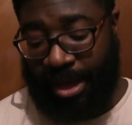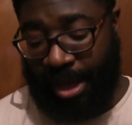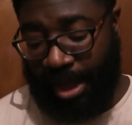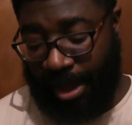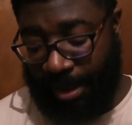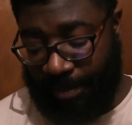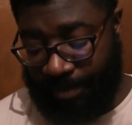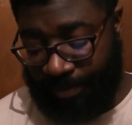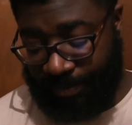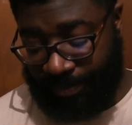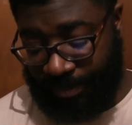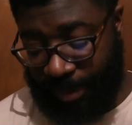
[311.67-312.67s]

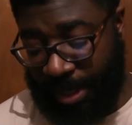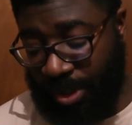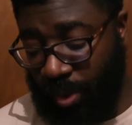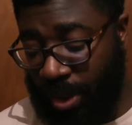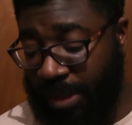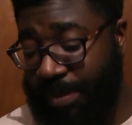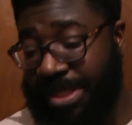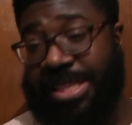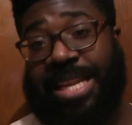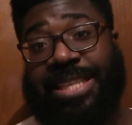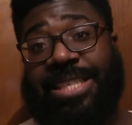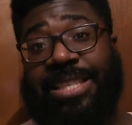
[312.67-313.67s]
Well, the squad has been
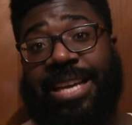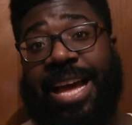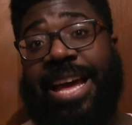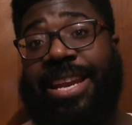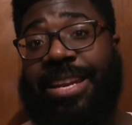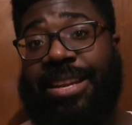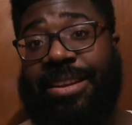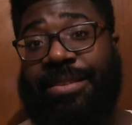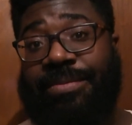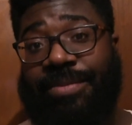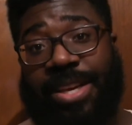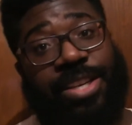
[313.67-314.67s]
selected and
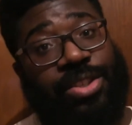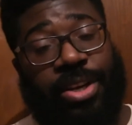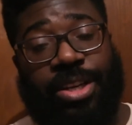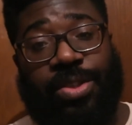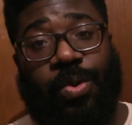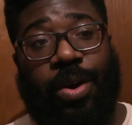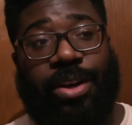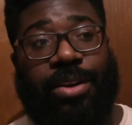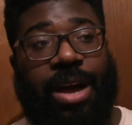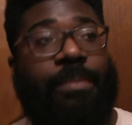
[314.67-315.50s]
he's not in the squad.